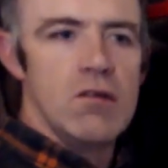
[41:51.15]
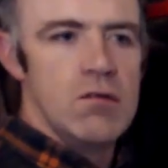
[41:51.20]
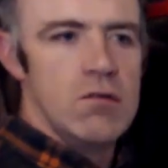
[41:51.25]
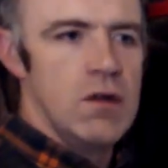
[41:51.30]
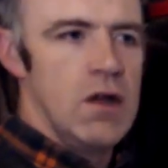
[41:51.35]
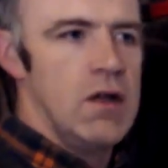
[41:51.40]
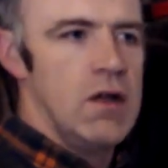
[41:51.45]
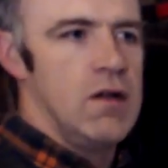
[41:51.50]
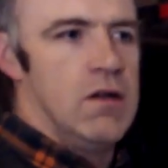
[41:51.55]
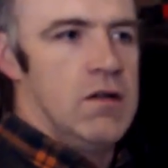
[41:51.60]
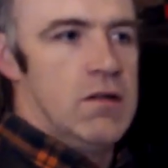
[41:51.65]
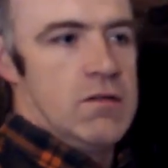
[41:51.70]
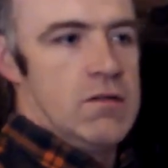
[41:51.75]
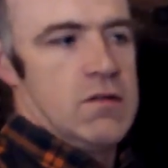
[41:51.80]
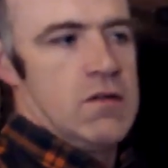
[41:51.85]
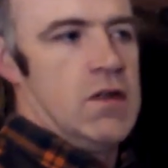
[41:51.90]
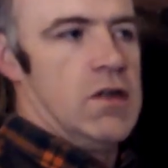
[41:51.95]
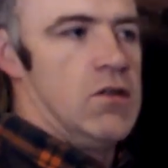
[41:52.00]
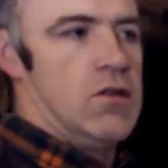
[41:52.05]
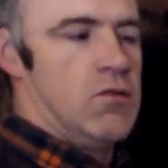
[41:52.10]

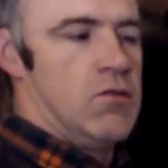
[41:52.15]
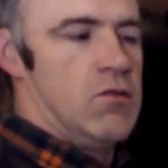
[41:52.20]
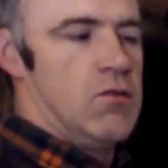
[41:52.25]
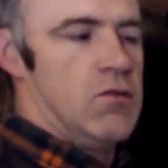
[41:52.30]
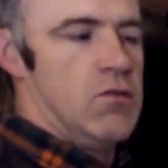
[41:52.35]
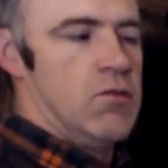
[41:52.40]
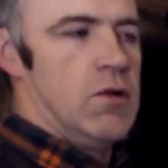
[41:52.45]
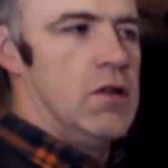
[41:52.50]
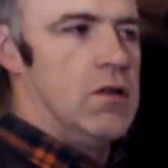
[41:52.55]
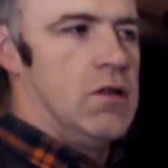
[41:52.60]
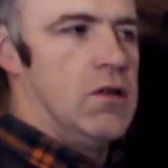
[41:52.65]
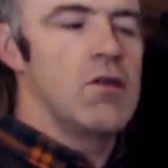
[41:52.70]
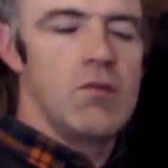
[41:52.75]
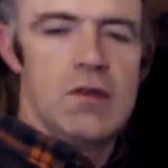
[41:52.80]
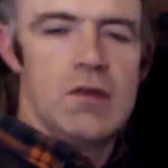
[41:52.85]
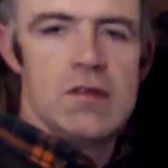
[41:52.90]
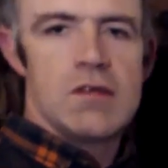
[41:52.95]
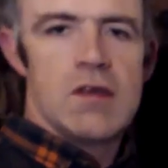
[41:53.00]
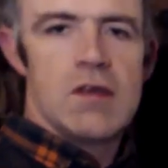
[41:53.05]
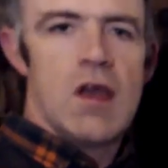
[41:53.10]
It will
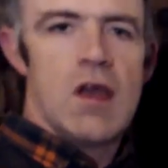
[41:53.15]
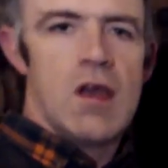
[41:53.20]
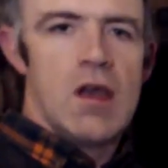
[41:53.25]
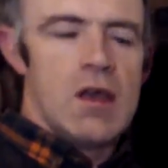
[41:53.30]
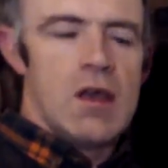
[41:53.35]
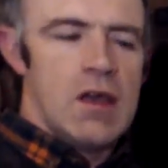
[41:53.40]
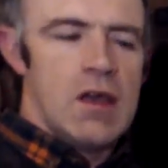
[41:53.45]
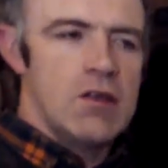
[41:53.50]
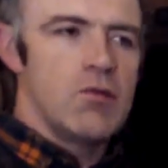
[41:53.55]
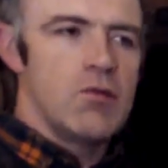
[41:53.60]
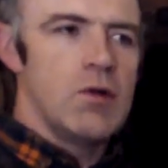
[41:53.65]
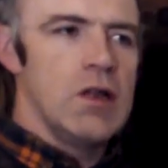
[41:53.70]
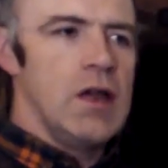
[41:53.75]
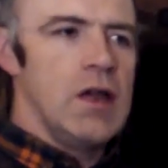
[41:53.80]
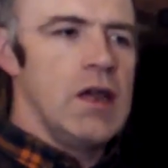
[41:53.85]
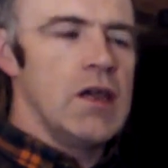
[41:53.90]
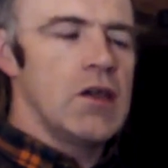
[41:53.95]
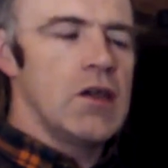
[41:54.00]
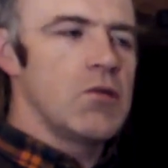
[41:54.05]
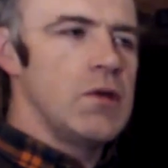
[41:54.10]
increase. It will
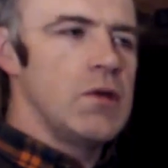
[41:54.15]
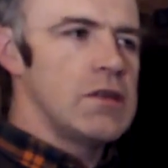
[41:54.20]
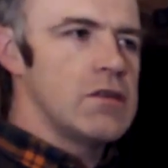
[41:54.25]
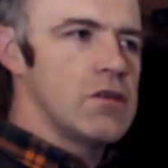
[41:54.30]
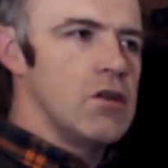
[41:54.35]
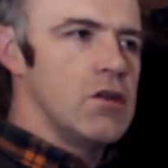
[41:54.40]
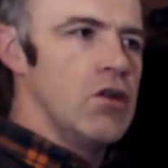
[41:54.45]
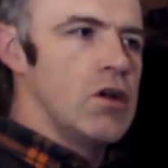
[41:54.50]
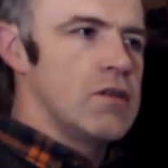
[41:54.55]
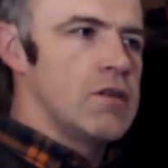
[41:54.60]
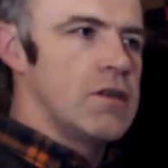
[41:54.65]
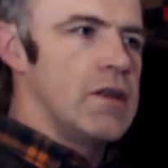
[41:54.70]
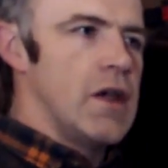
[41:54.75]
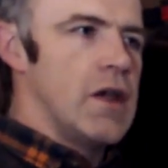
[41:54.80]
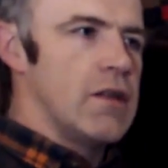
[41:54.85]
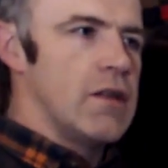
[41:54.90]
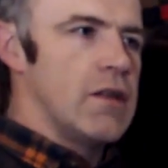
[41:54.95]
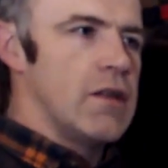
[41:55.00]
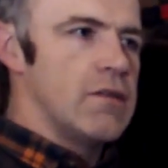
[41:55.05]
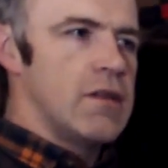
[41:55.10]
increase a lot the
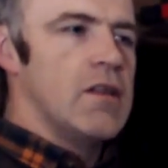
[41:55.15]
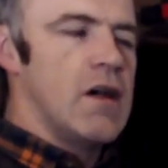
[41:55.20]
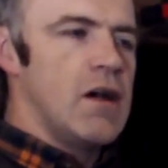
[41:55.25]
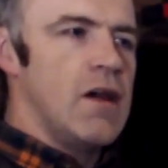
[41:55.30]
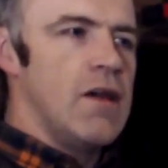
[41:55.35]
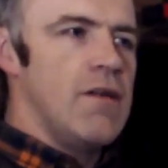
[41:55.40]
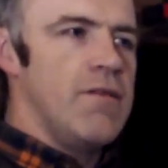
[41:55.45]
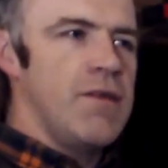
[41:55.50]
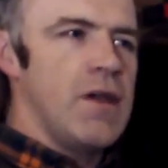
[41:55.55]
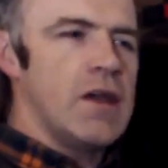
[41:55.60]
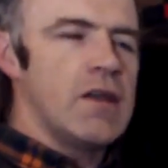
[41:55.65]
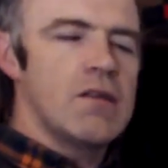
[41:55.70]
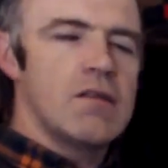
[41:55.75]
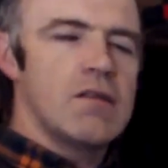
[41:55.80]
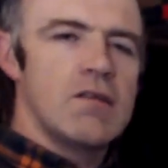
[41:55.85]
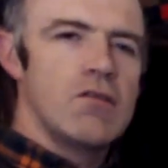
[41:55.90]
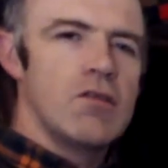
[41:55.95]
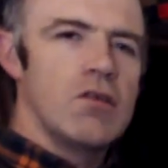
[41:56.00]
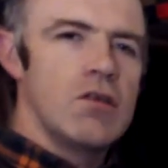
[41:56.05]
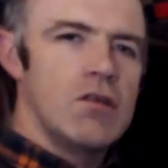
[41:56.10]
antenna effect,
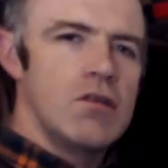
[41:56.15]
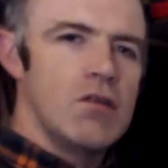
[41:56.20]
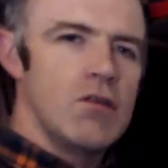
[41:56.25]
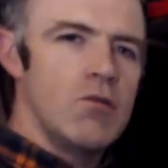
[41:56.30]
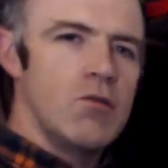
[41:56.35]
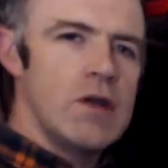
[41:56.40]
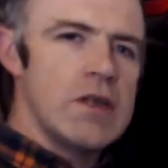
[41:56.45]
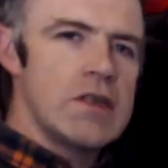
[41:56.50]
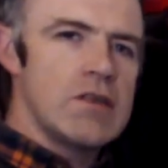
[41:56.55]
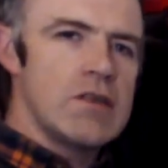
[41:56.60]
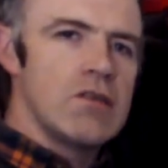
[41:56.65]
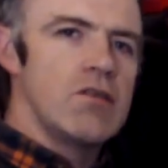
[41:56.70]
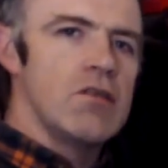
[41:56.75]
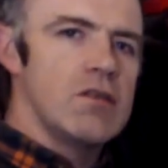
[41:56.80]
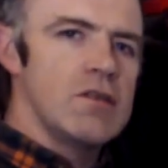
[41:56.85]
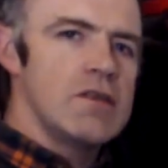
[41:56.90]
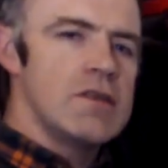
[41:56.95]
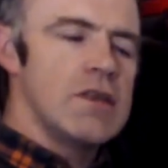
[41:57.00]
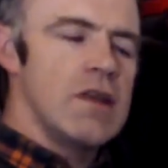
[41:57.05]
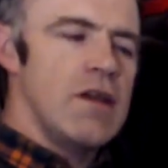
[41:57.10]
the
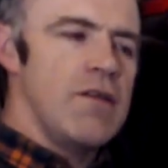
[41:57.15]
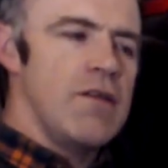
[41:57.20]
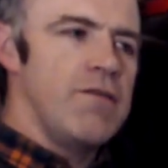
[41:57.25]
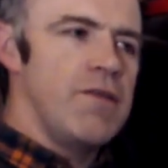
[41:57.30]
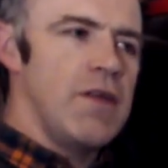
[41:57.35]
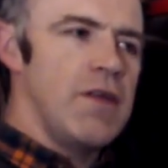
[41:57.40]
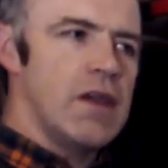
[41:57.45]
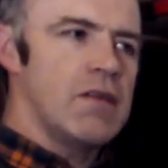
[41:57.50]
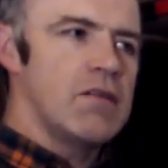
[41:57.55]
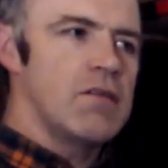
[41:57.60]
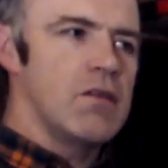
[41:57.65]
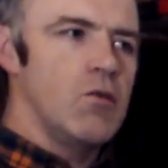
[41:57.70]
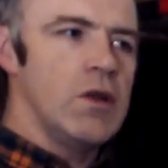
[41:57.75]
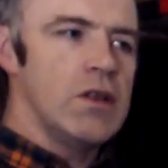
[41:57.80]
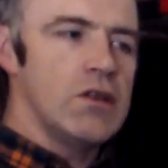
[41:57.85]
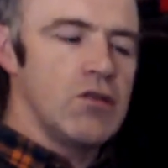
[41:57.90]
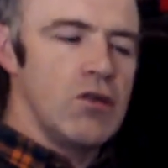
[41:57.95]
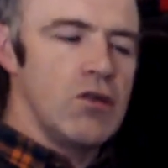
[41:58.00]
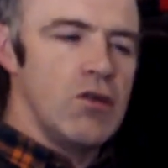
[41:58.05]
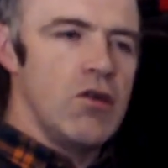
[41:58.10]
resonance effect with
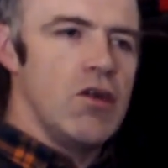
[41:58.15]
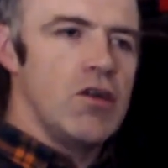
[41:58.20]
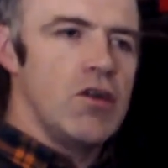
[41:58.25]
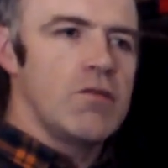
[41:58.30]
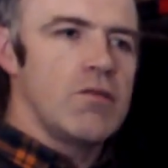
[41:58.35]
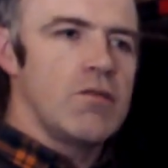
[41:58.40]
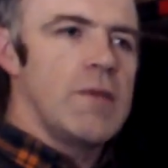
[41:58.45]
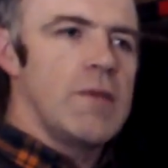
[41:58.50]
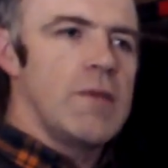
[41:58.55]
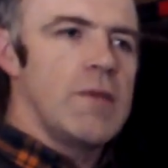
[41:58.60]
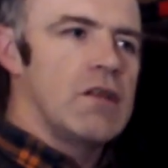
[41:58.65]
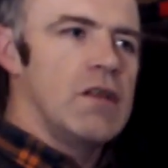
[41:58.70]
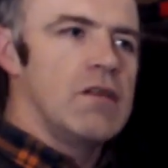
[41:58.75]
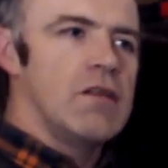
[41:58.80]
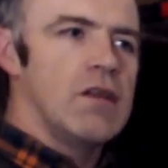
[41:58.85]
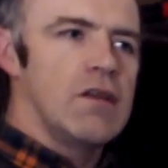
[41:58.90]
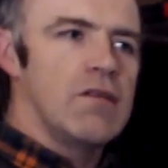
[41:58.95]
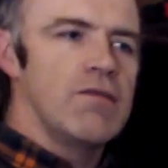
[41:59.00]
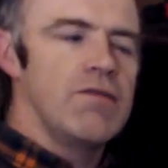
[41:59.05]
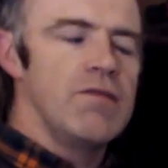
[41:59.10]
the Earth
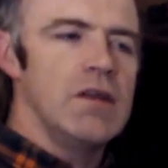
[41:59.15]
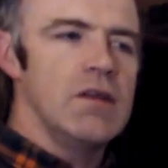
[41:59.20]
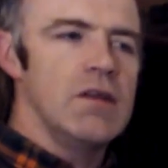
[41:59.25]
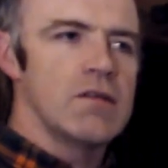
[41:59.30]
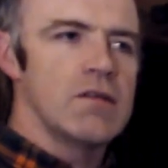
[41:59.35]
magnetic field.